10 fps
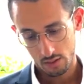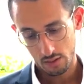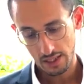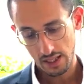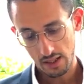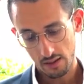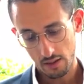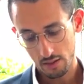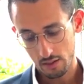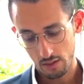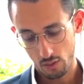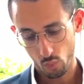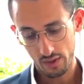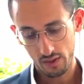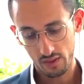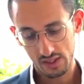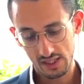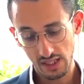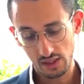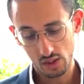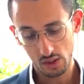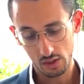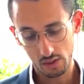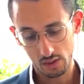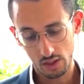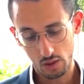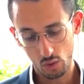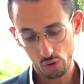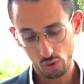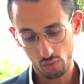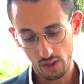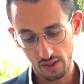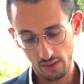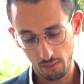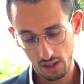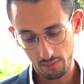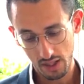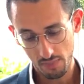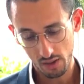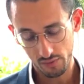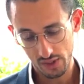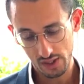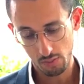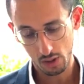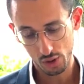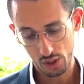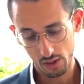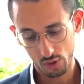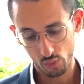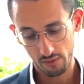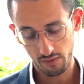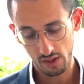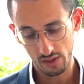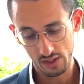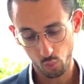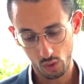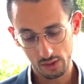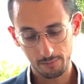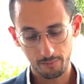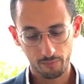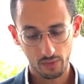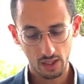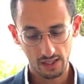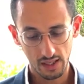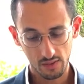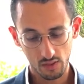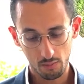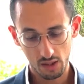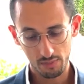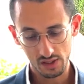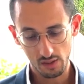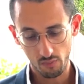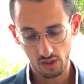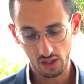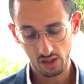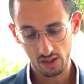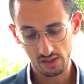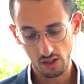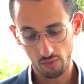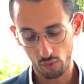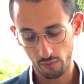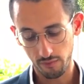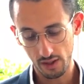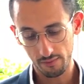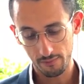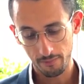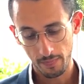again, within the center, it looks all right. There might be a bit of disc bulge here between 5S1. Again, there might be something here at L4-5.